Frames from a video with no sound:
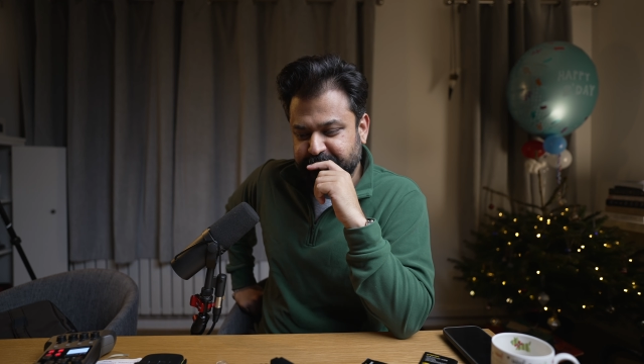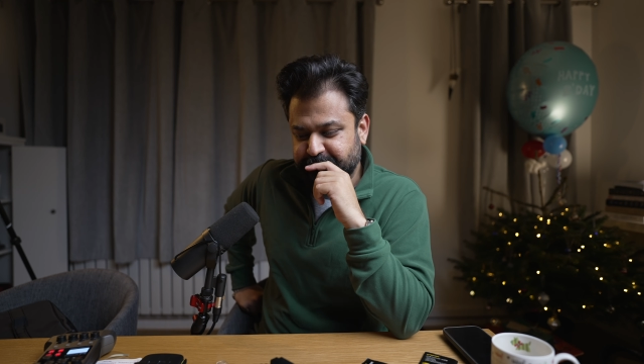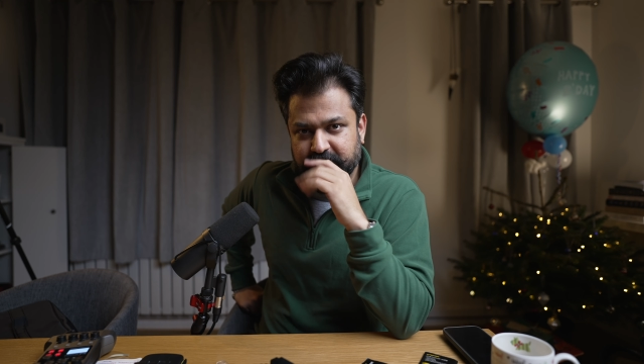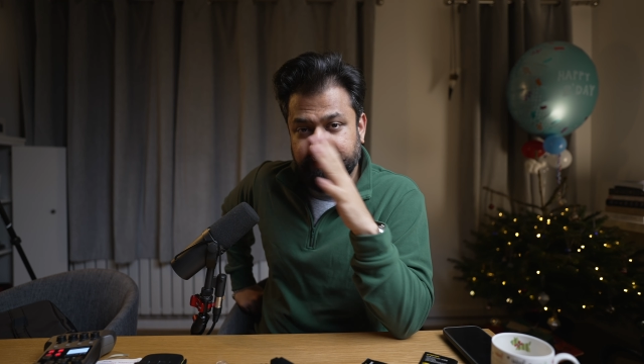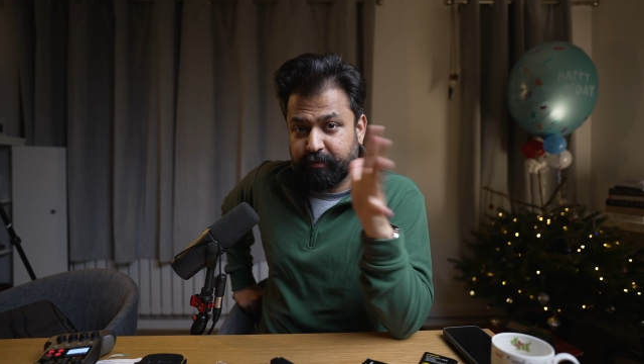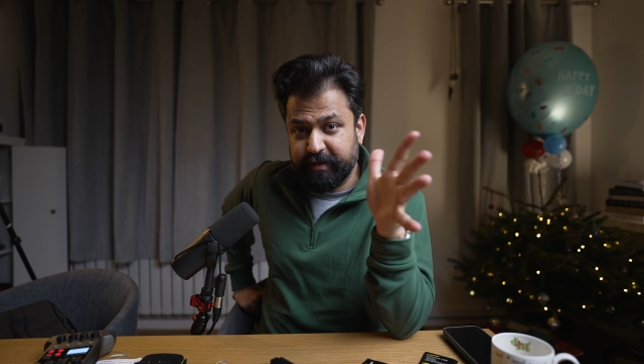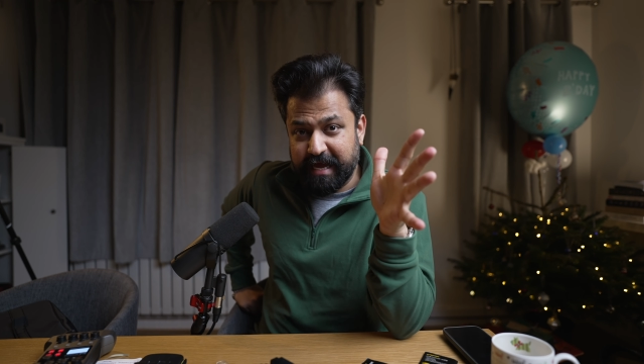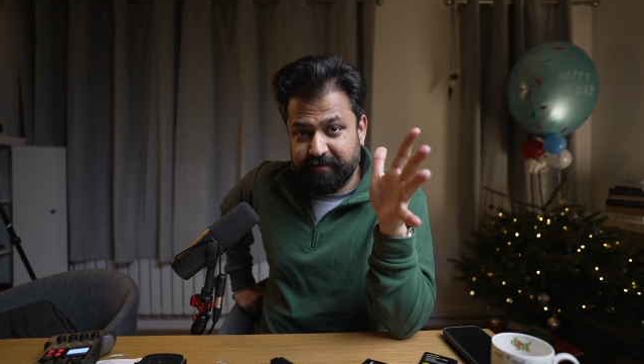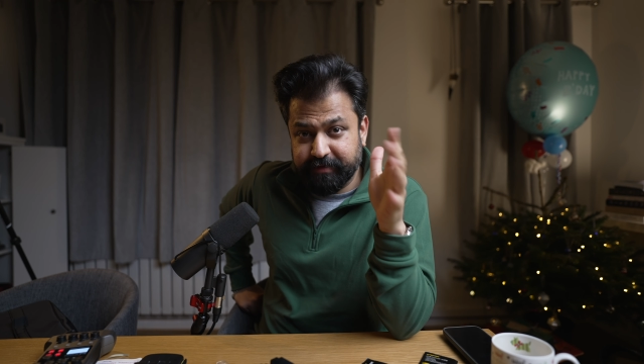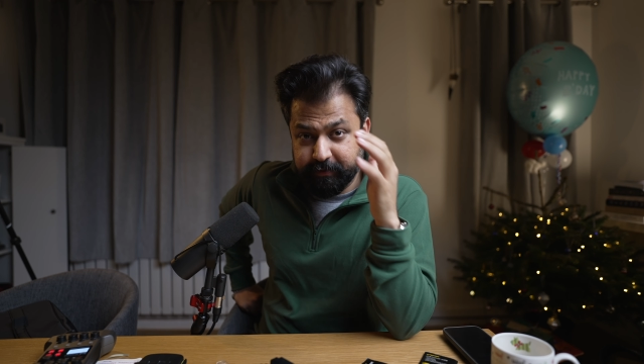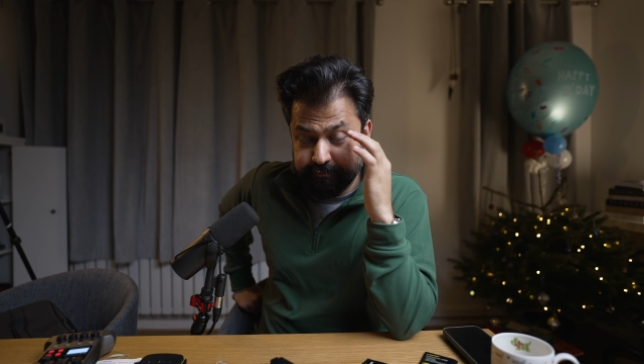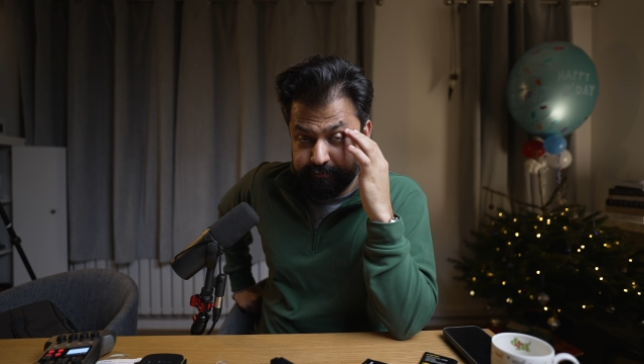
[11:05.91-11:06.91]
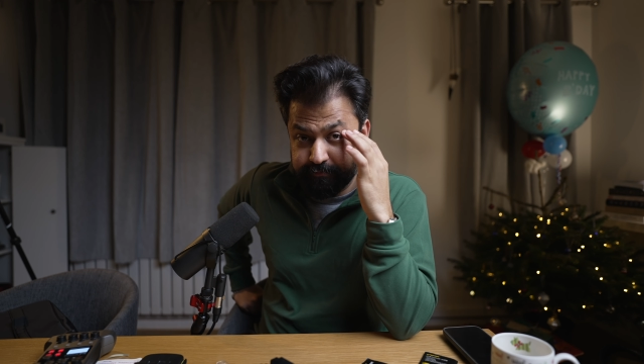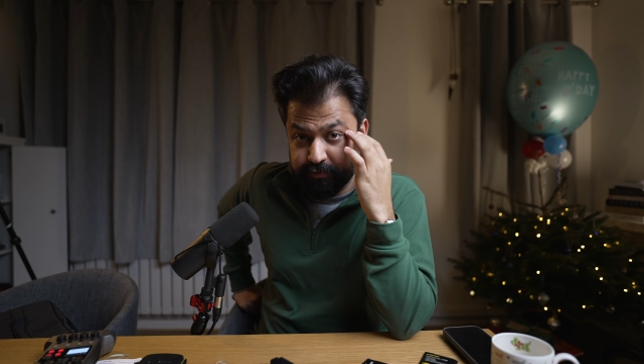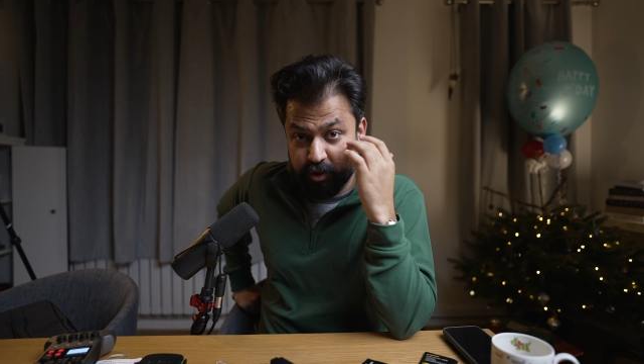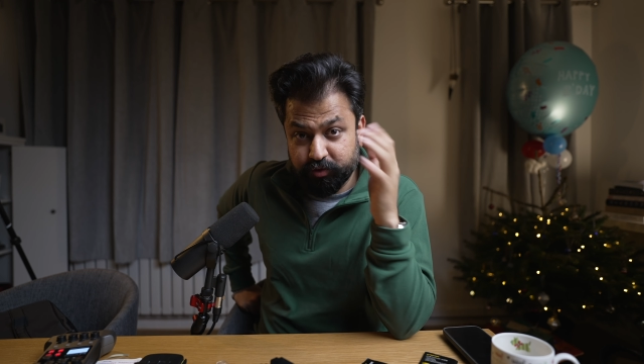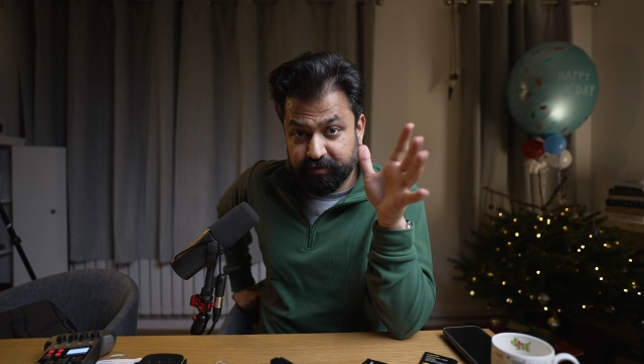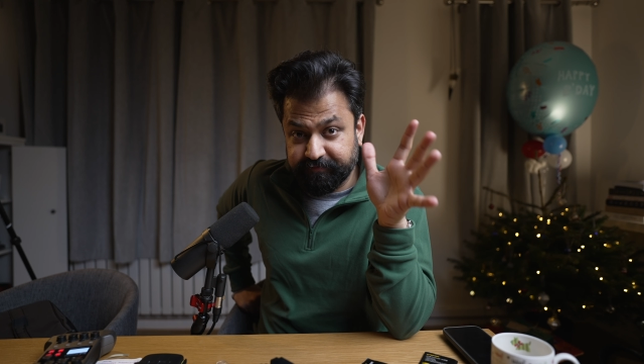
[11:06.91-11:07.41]
And there we have it.
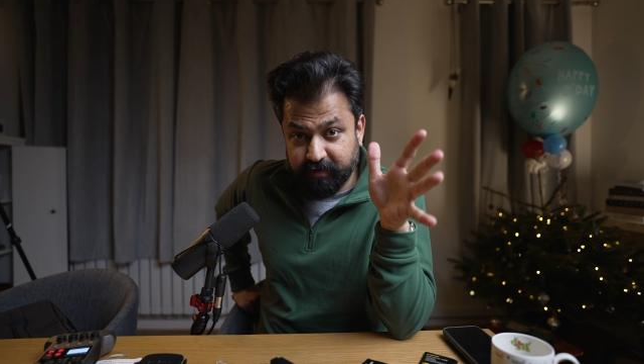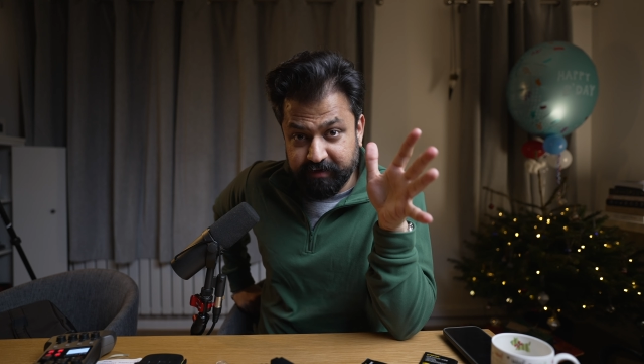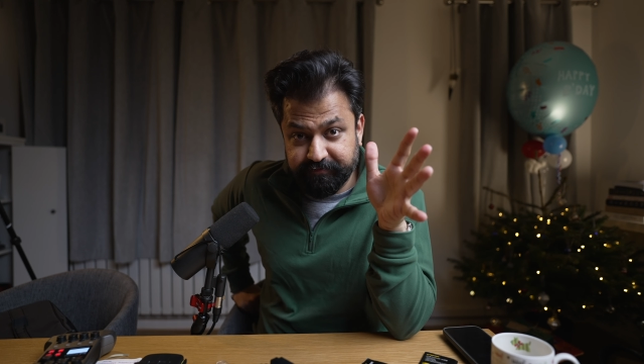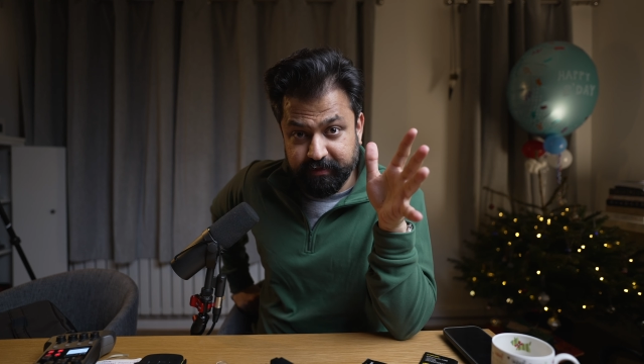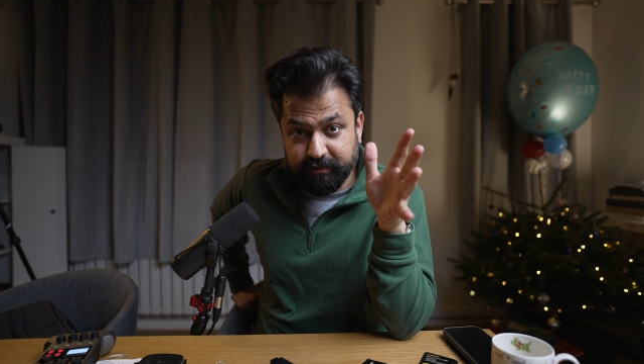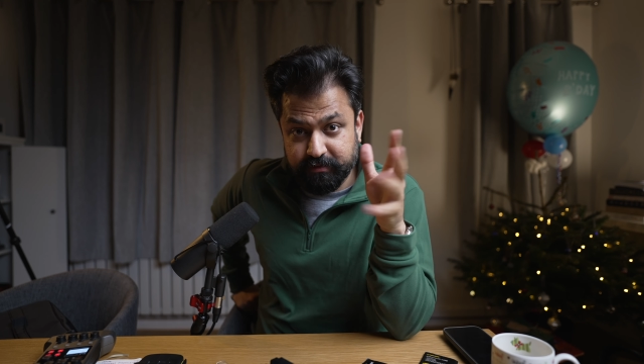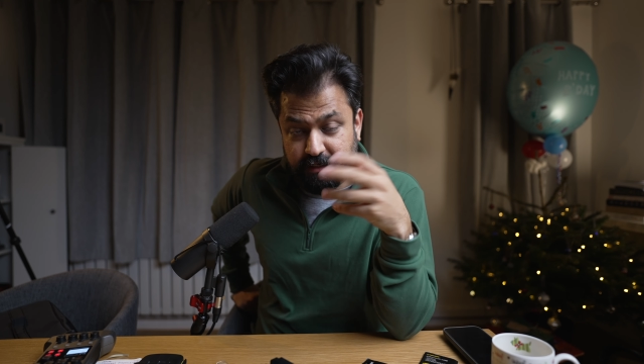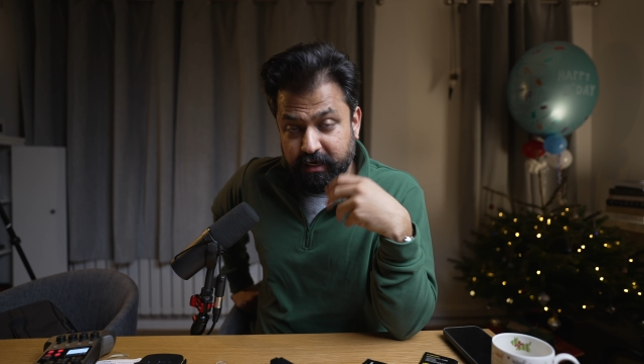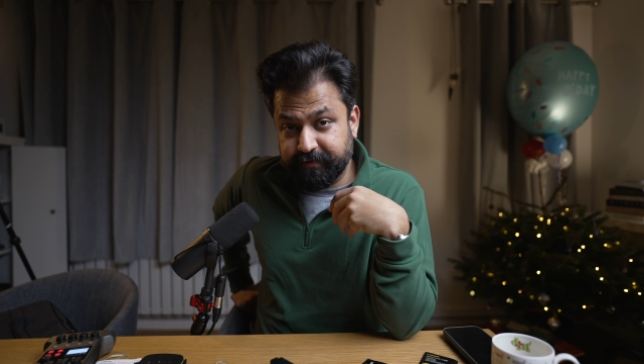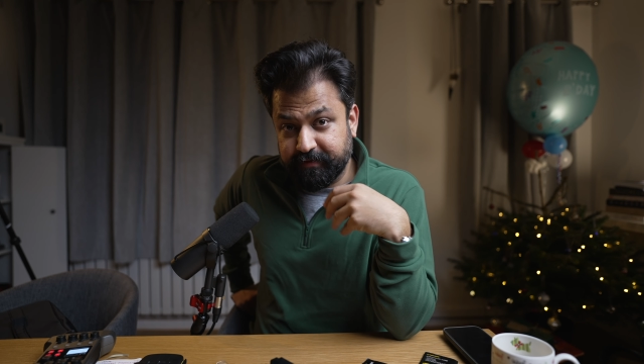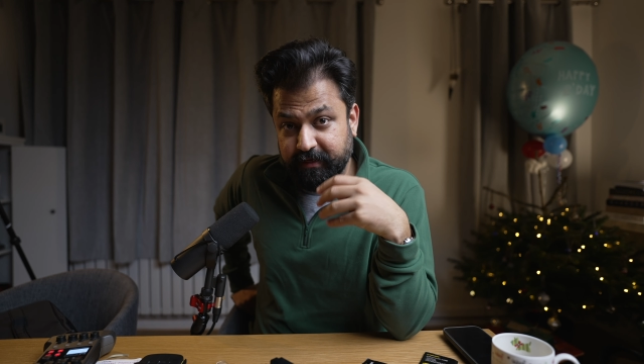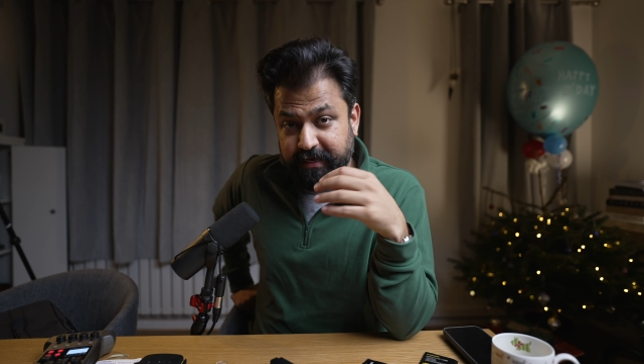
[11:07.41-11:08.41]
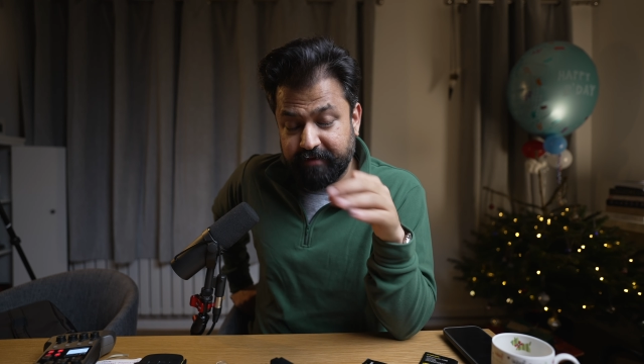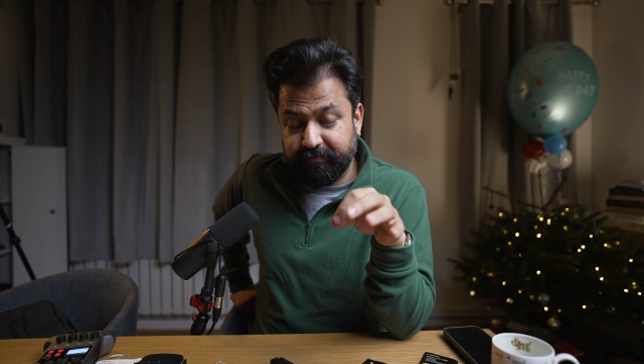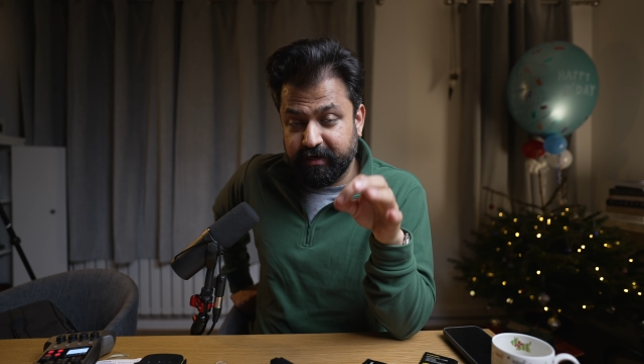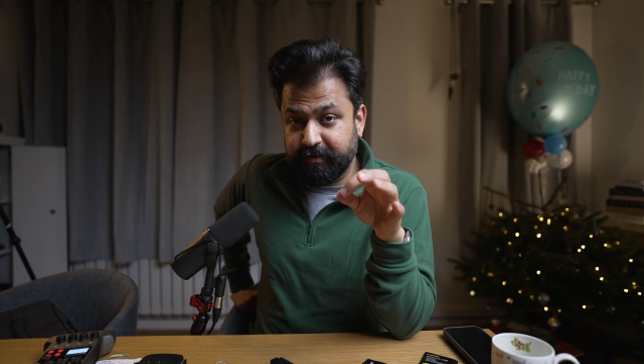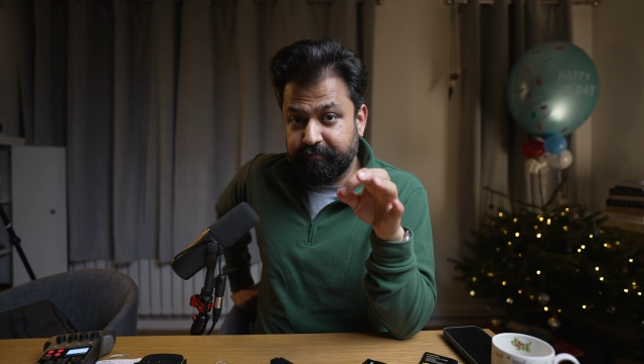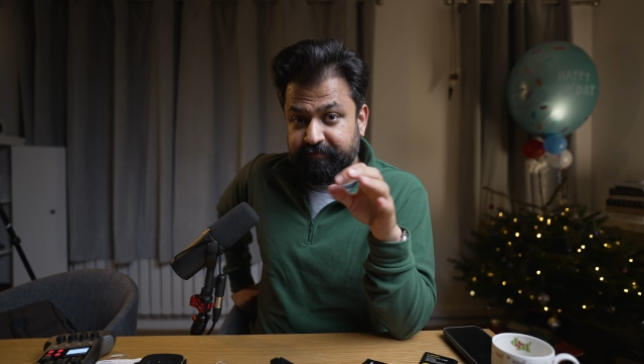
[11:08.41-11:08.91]
Those are the 5 things that I think
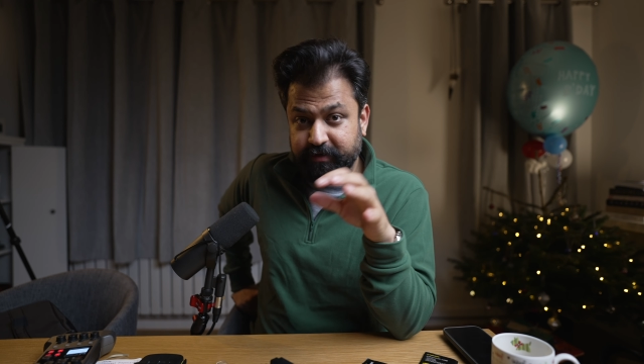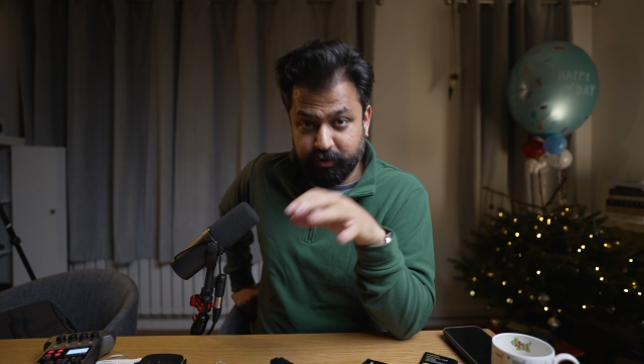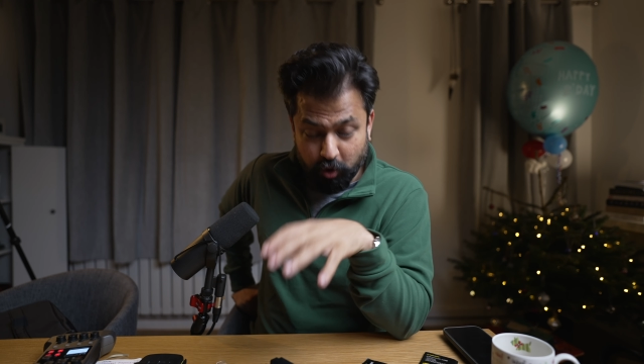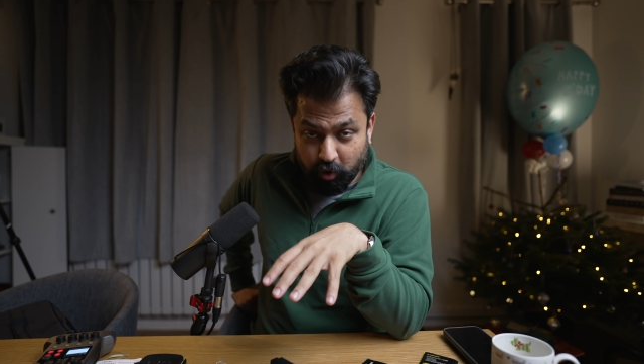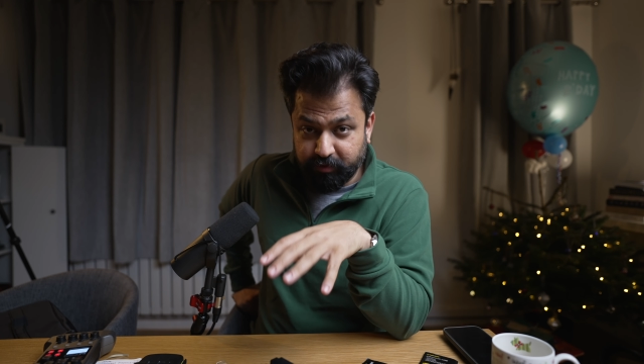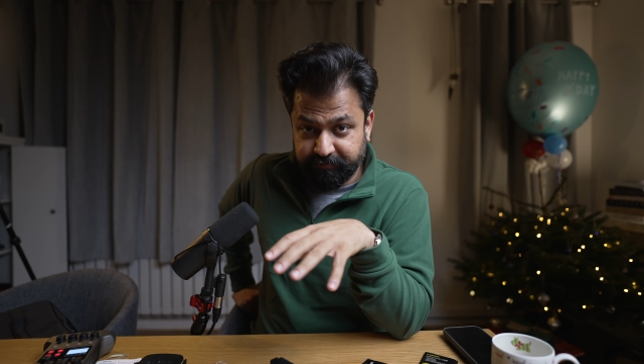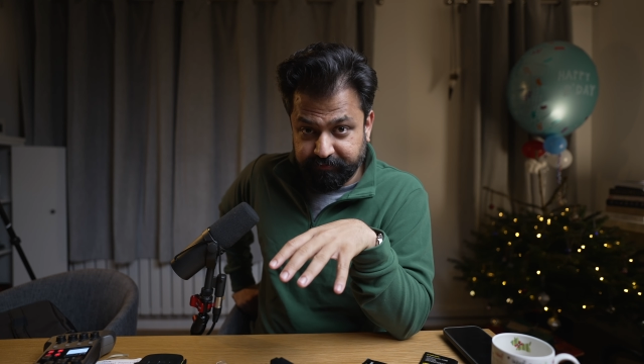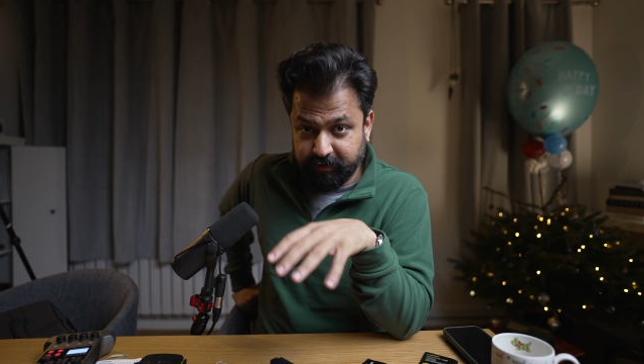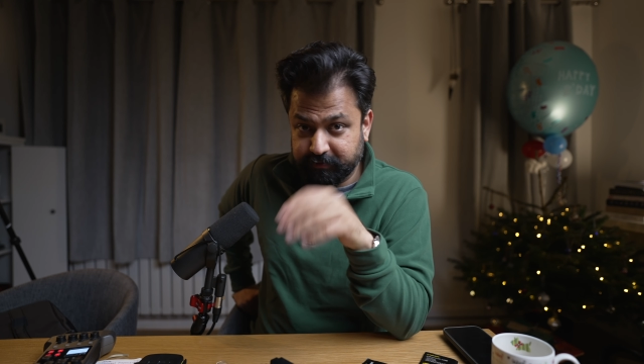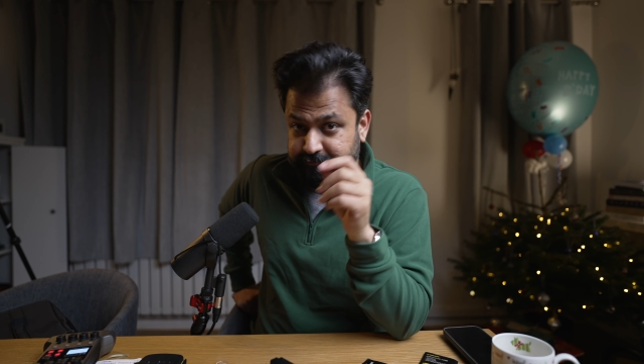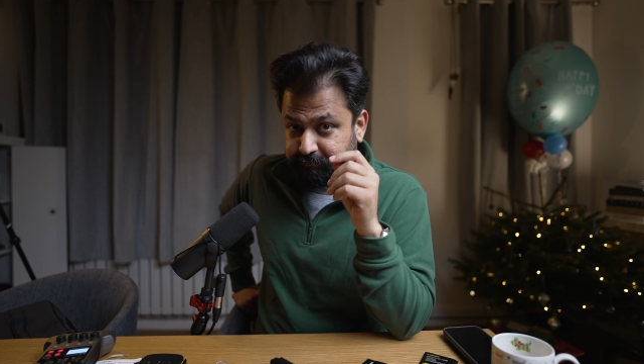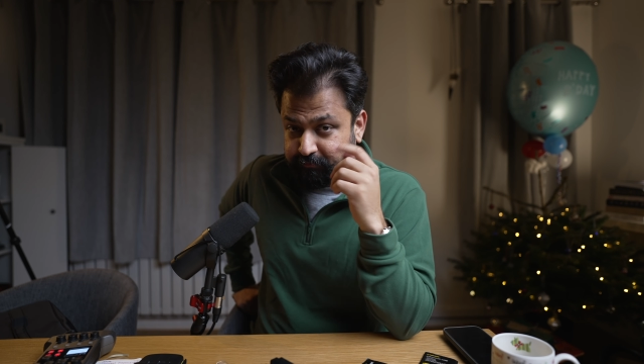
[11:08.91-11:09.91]
every photographer,